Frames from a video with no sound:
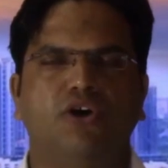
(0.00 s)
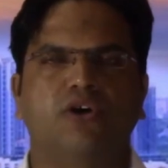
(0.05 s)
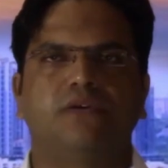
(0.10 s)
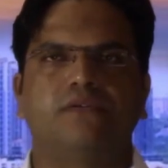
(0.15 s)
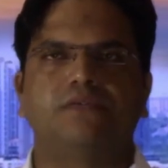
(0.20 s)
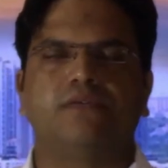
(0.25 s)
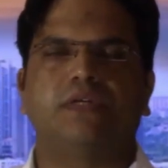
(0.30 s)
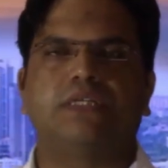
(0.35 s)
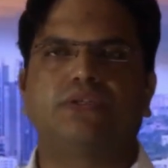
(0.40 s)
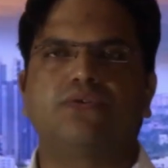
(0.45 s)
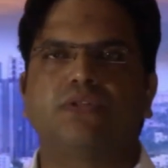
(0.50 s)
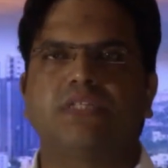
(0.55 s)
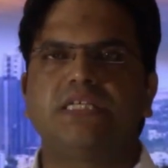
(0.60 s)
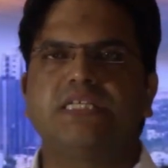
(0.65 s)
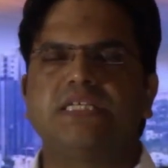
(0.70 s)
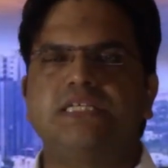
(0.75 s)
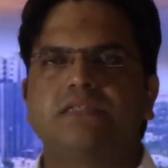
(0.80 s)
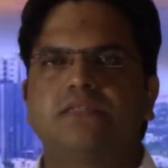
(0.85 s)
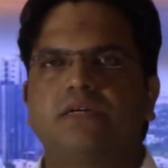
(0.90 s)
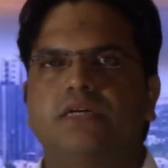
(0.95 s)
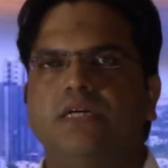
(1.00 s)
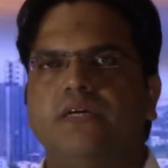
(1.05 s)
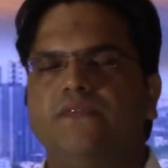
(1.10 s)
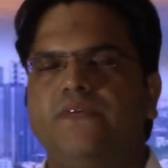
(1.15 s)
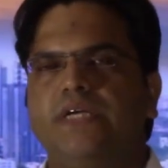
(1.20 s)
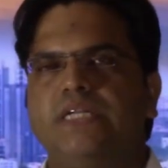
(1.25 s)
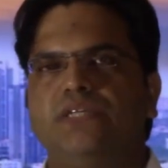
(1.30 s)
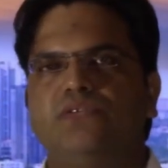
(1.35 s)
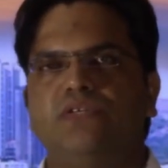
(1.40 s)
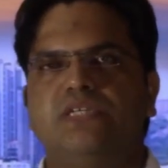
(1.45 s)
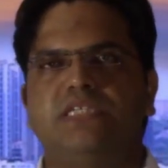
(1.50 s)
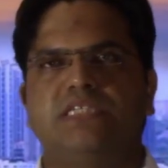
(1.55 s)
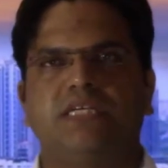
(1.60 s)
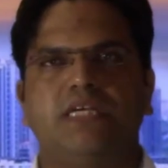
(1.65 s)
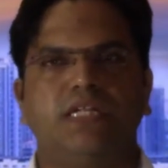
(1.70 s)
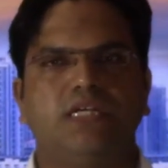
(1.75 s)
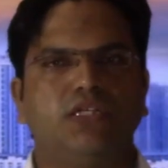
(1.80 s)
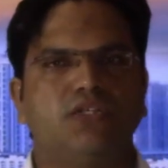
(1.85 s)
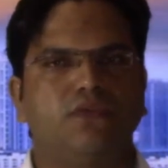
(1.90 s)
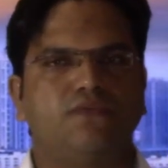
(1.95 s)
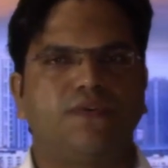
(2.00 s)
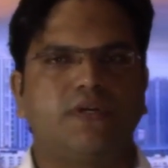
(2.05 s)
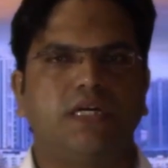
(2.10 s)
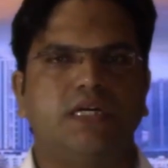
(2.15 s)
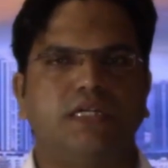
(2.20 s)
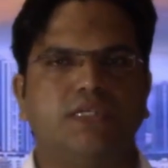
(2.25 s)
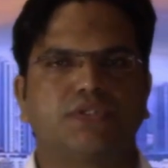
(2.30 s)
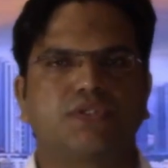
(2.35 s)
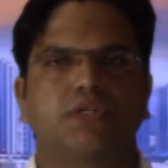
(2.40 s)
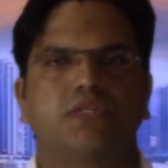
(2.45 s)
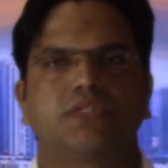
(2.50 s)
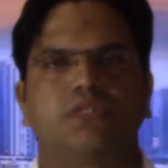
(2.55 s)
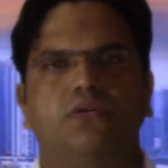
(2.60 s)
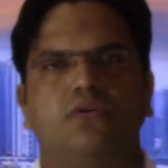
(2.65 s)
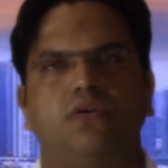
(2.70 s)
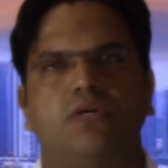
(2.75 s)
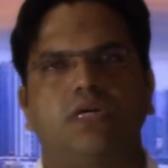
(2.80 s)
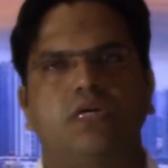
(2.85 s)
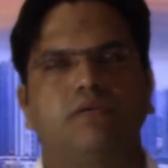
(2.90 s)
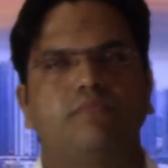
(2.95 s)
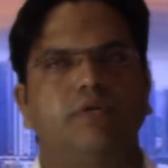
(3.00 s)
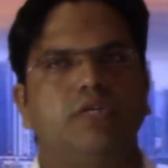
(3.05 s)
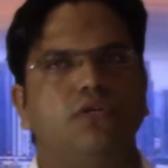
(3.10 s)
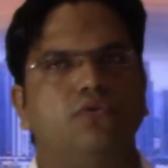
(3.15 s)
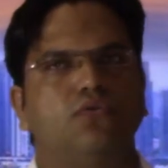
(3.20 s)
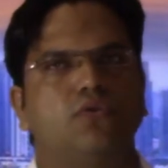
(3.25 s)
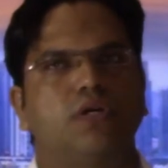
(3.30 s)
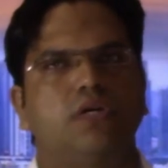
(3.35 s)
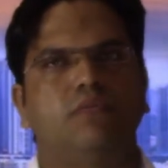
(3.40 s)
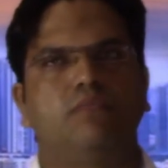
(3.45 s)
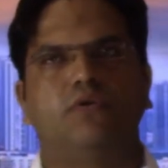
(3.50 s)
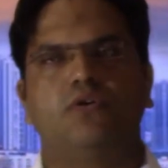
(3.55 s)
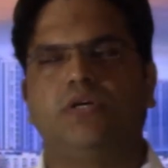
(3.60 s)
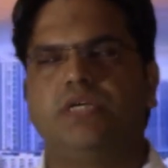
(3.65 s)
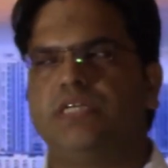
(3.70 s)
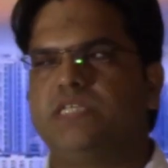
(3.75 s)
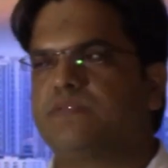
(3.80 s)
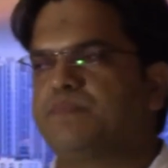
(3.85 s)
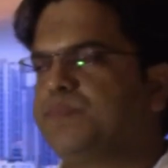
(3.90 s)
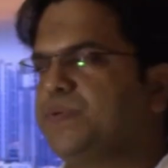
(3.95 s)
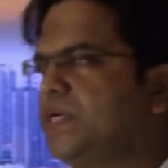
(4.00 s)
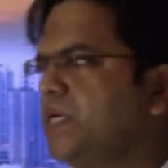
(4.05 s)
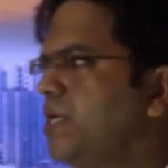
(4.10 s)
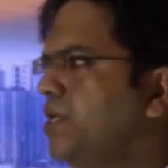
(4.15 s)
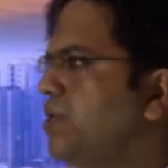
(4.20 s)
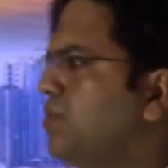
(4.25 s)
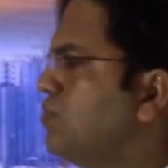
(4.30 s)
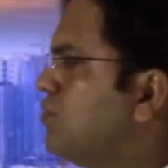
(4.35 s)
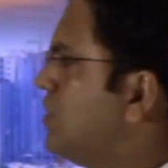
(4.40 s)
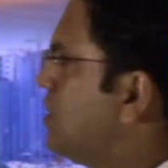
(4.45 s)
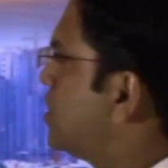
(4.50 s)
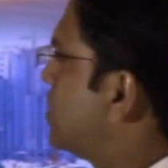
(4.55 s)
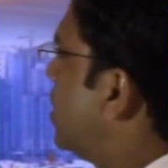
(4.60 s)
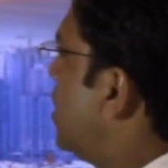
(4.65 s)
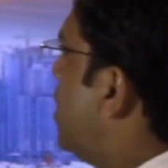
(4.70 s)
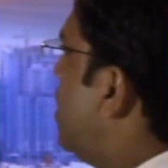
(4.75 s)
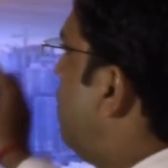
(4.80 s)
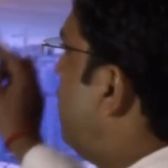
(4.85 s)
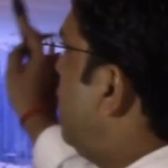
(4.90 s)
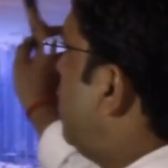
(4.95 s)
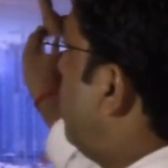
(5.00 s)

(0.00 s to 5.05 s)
everyone. So this is third video in series of our discussion on urban local bodies. Prior to this, we